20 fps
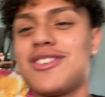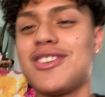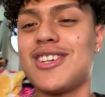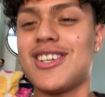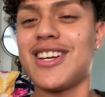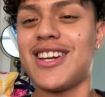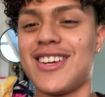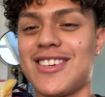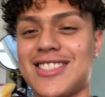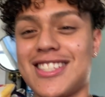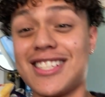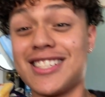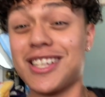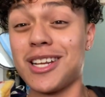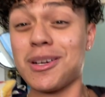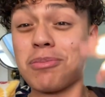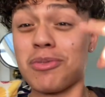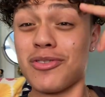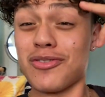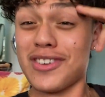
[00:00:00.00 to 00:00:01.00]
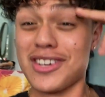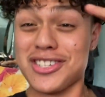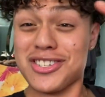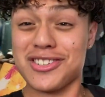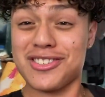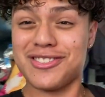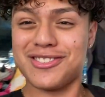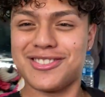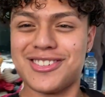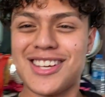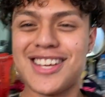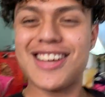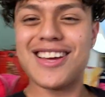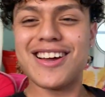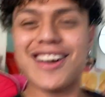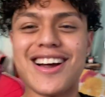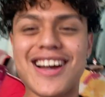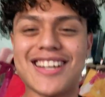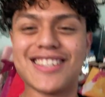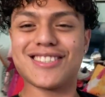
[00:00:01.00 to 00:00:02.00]
for, you know, since like professional.
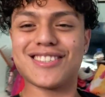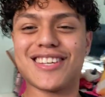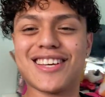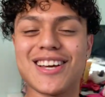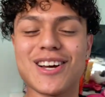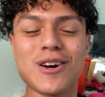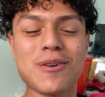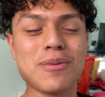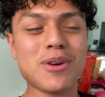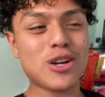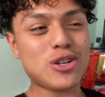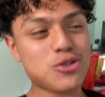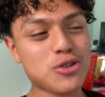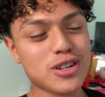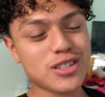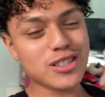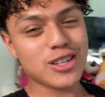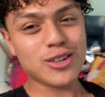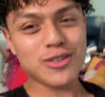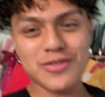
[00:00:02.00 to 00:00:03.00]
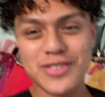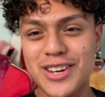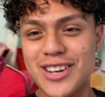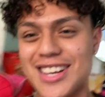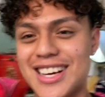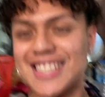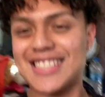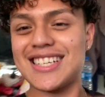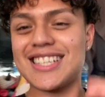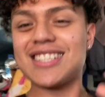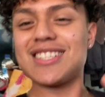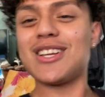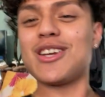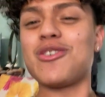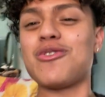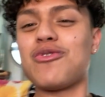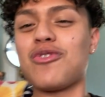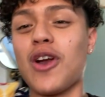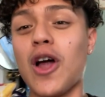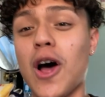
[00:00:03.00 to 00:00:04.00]
All right, so yeah, I hope y'all enjoyed this little video. Like I said, it's a
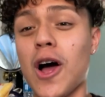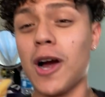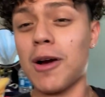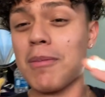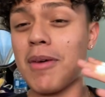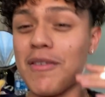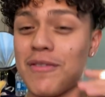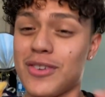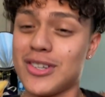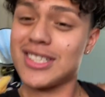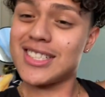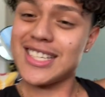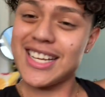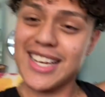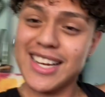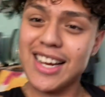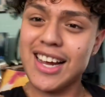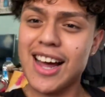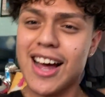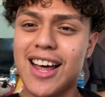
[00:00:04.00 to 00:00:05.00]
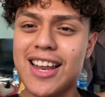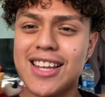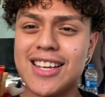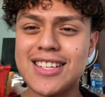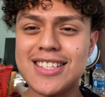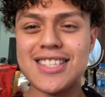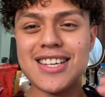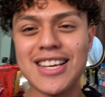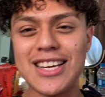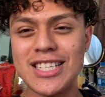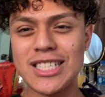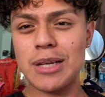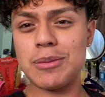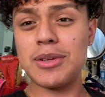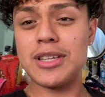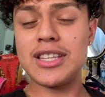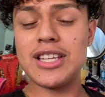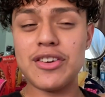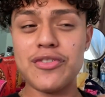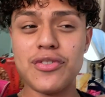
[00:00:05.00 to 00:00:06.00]
little vlog on my first day in college.
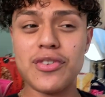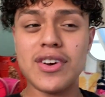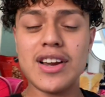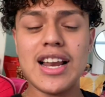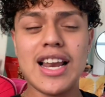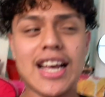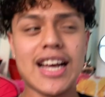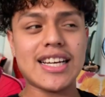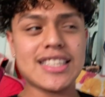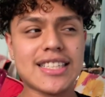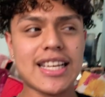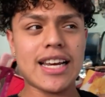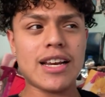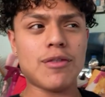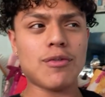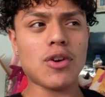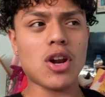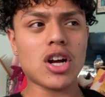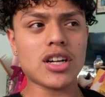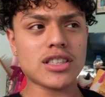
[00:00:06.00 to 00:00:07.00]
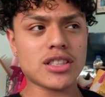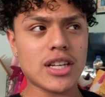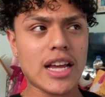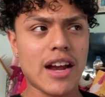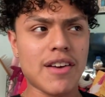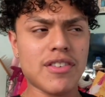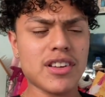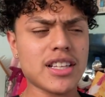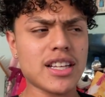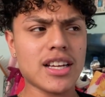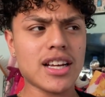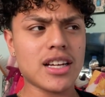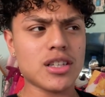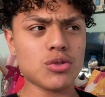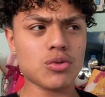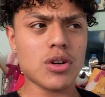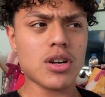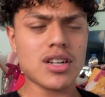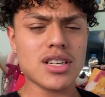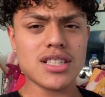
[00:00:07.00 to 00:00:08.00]
Something different. Like I said, I didn't vlog everything as
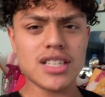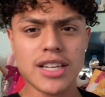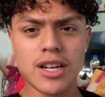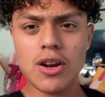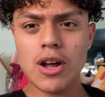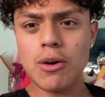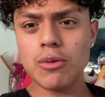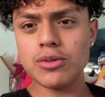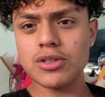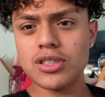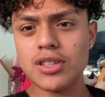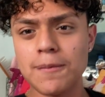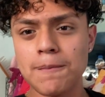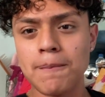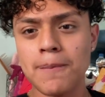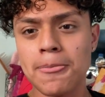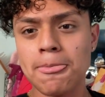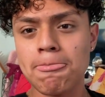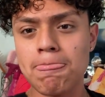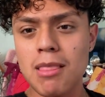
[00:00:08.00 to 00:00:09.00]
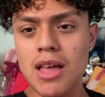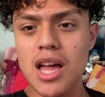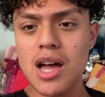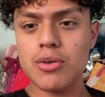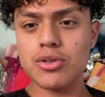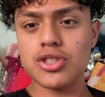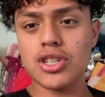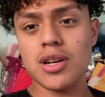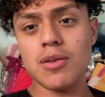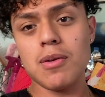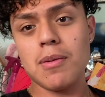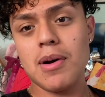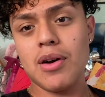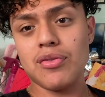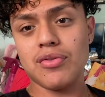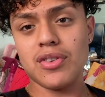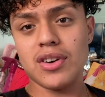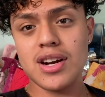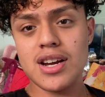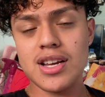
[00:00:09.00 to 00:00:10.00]
well because, you know, I was I was chilling with my
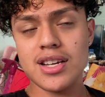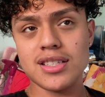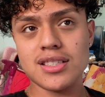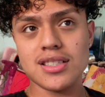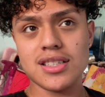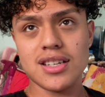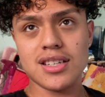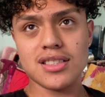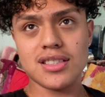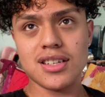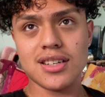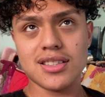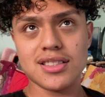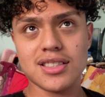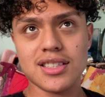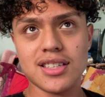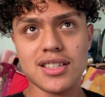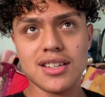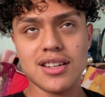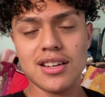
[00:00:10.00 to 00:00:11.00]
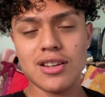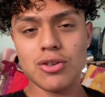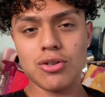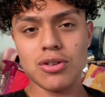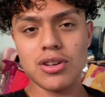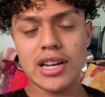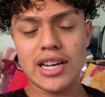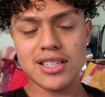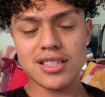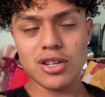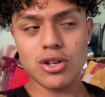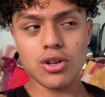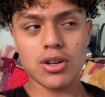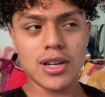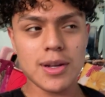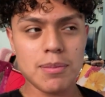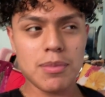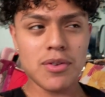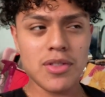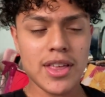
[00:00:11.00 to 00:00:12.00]
friends, you know, y'all seen a little nice little
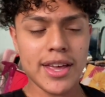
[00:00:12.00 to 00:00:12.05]
clip of